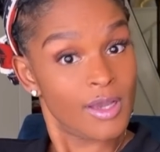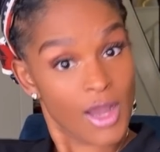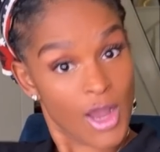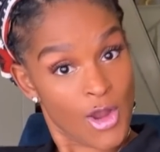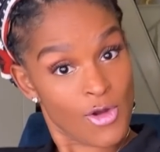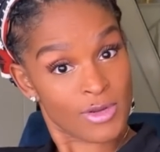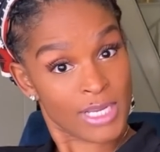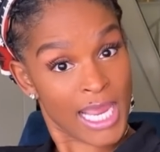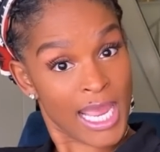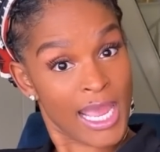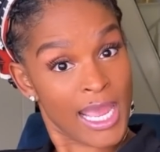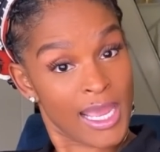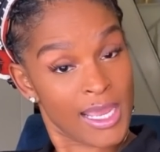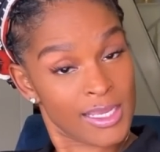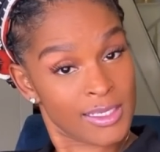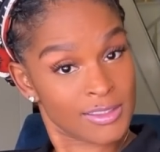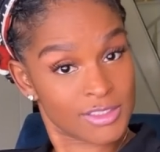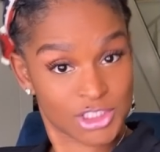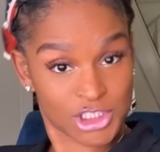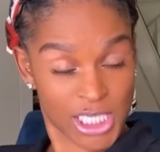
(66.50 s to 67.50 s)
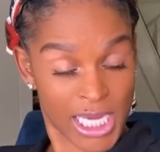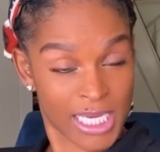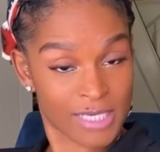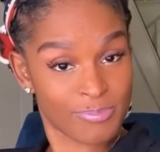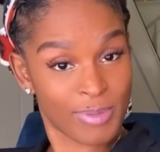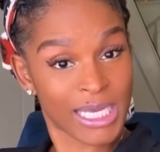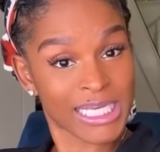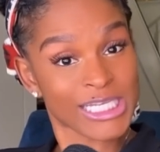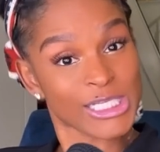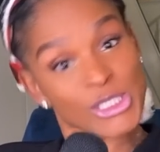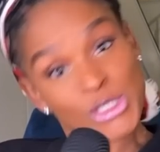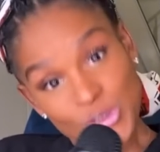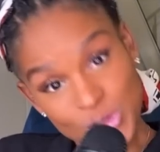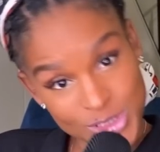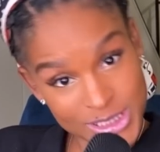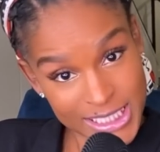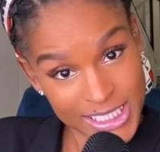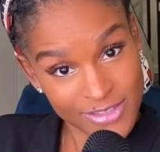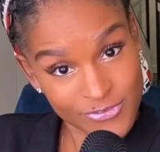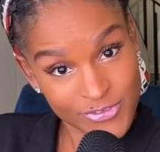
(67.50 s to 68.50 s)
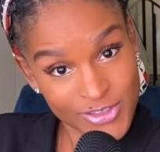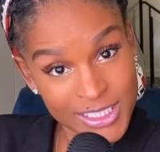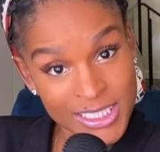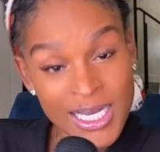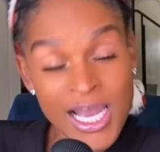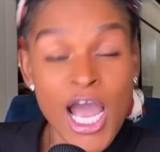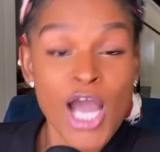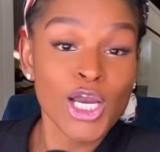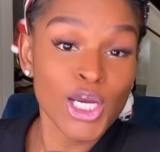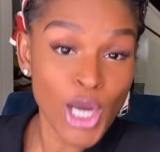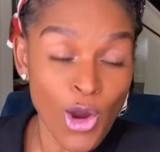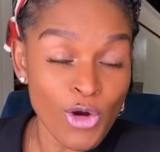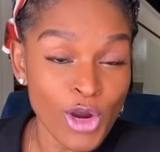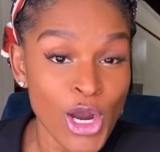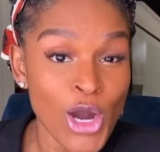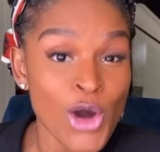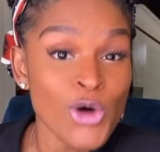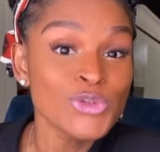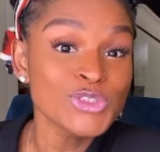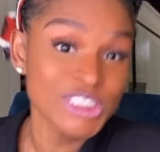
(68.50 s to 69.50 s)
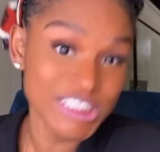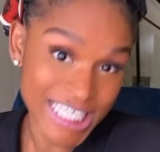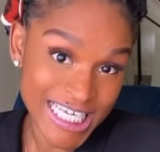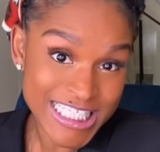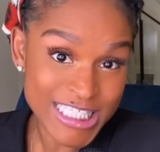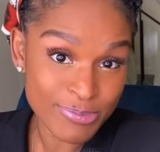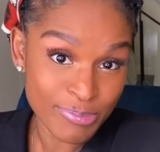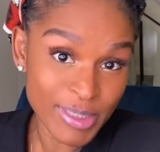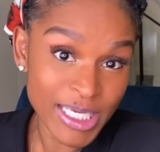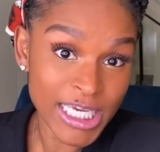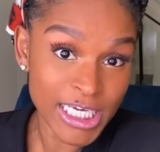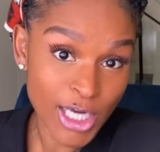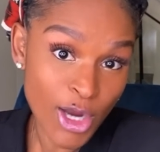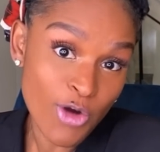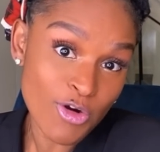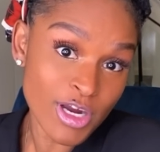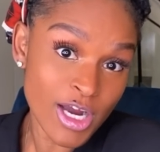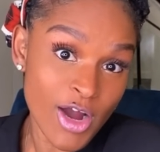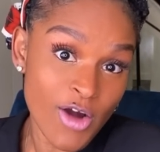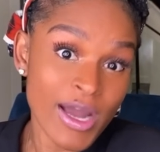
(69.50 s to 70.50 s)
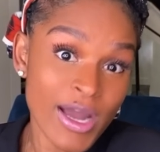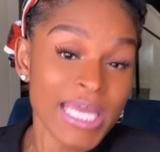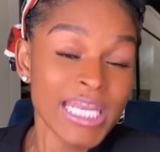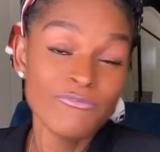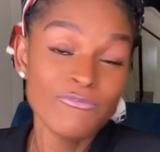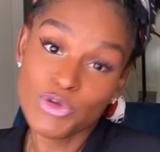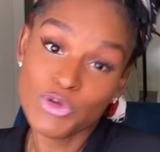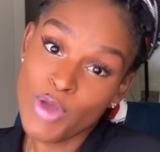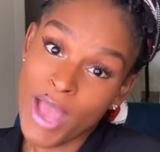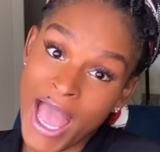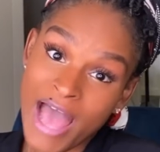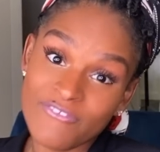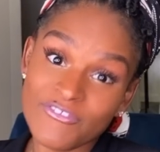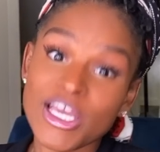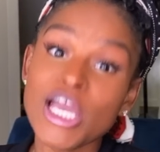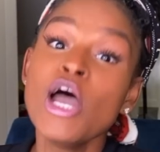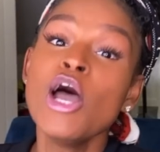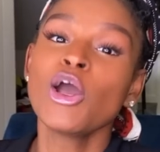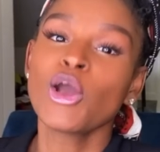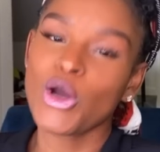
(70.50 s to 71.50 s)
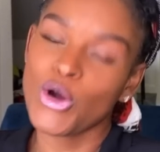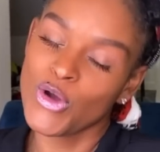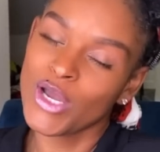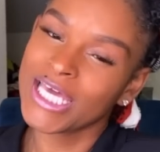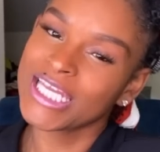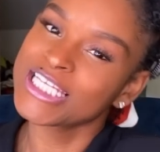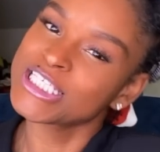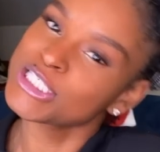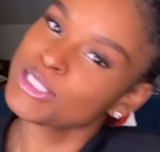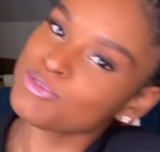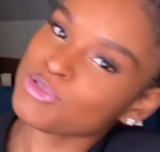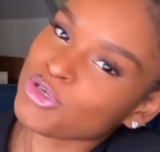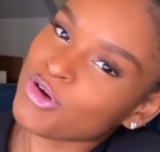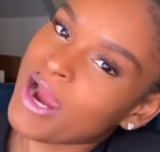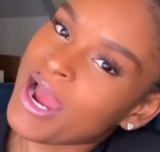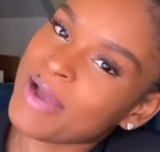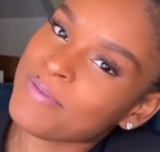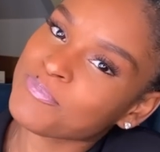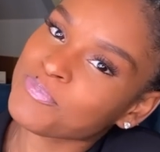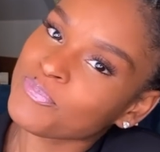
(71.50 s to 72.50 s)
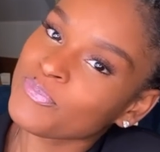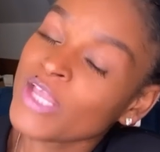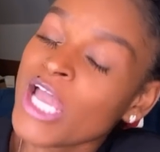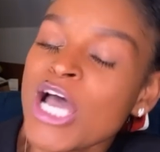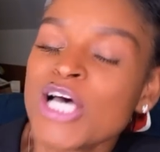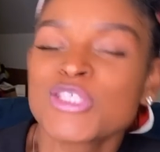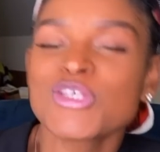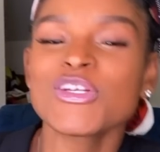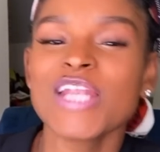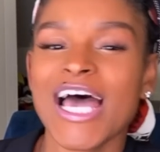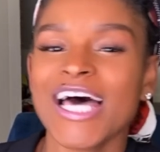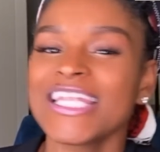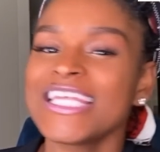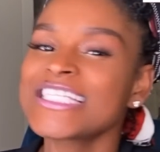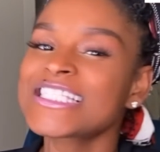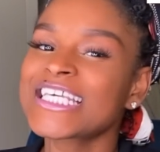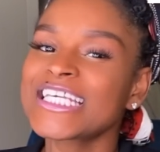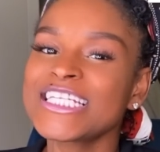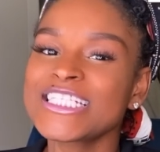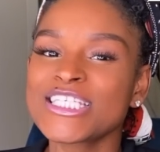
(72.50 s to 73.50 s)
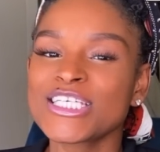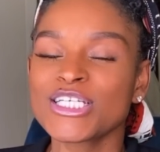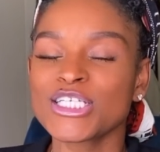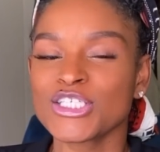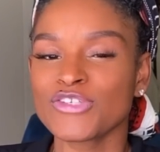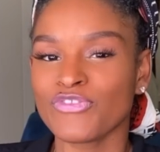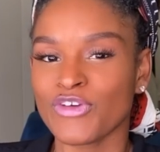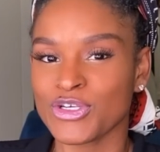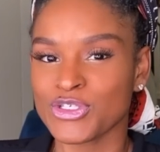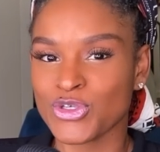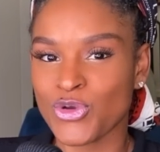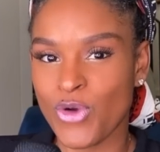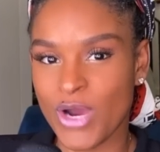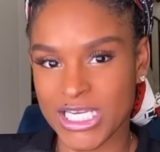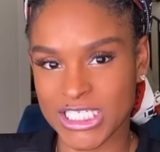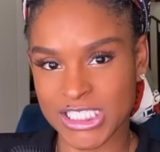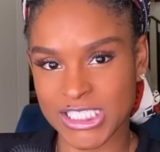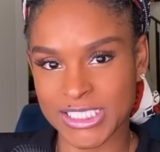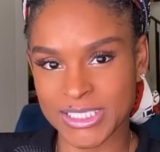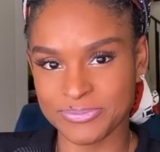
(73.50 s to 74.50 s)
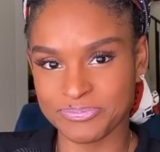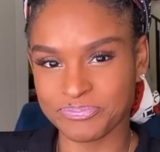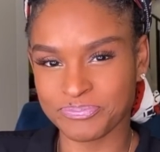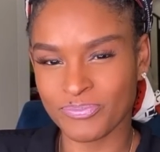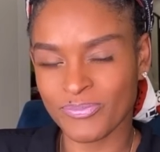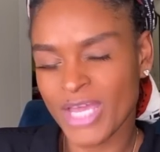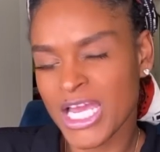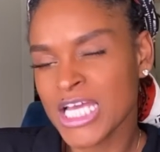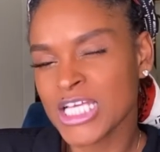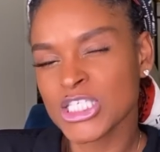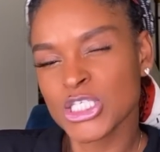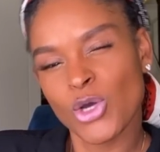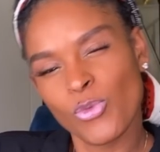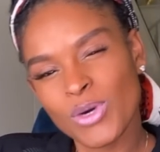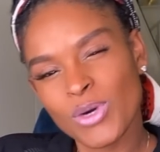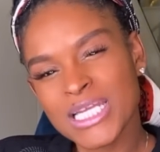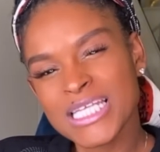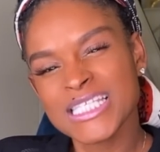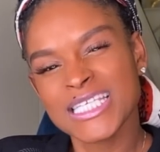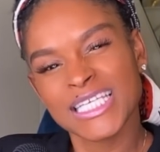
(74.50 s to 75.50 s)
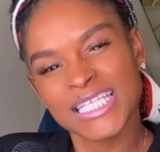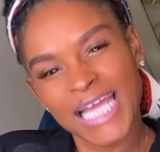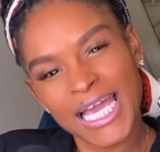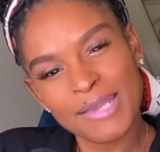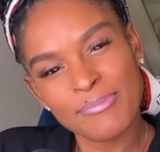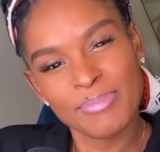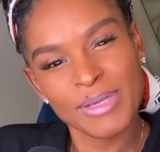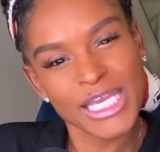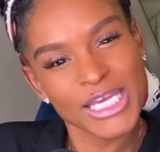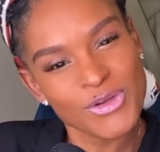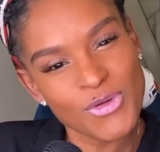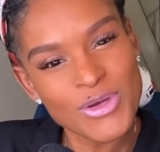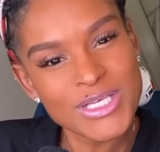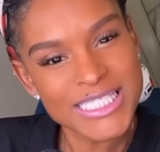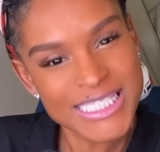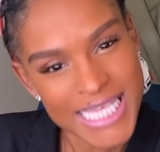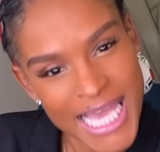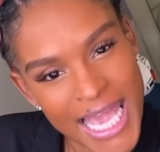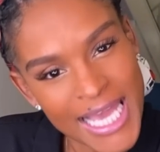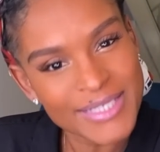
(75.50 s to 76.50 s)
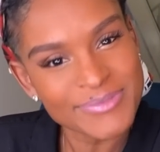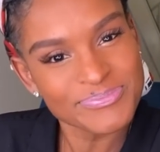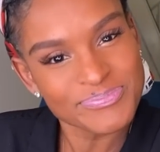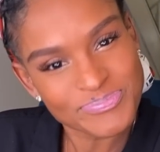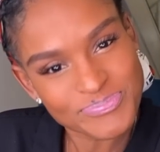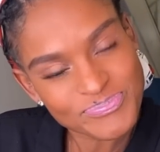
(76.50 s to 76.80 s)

Okay, check Butter Little Diva, Coco just being Coco. And if you haven't, go ahead and subscribe. So now let's get into this first question. So what is it like being on set?